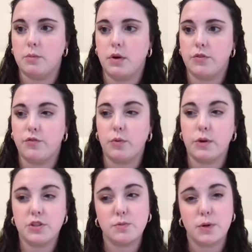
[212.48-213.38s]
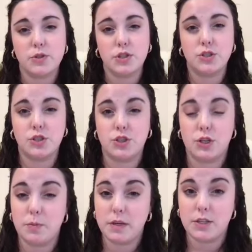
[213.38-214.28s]
Full range of motion
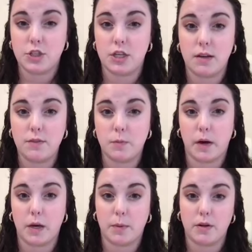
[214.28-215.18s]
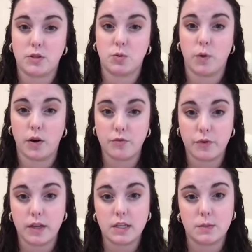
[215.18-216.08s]
should be achieved by about 12
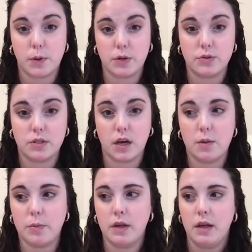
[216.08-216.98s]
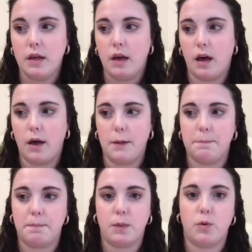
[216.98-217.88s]
weeks post-op,
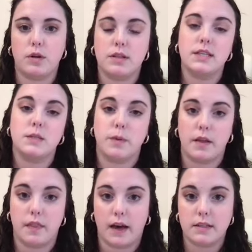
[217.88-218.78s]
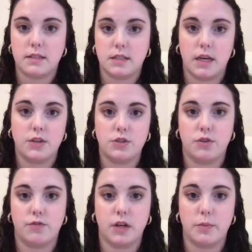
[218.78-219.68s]
or at least by that stage
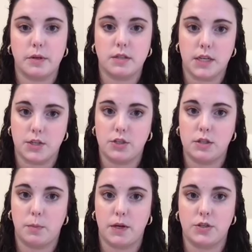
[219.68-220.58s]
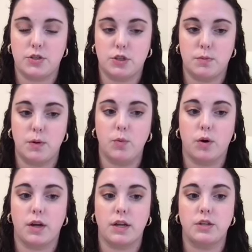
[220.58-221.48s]
of rehabilitation, the patient should be
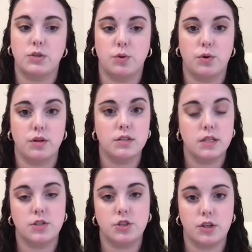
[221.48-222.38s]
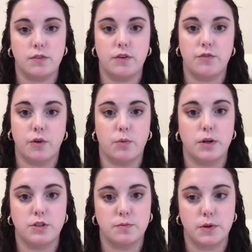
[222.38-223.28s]
working towards achieving full
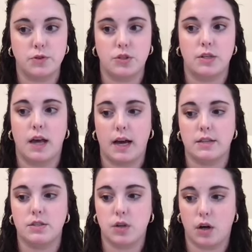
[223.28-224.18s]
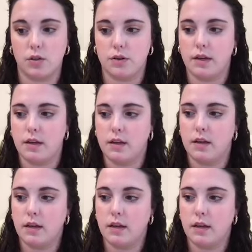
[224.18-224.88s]
range of motion as tolerated.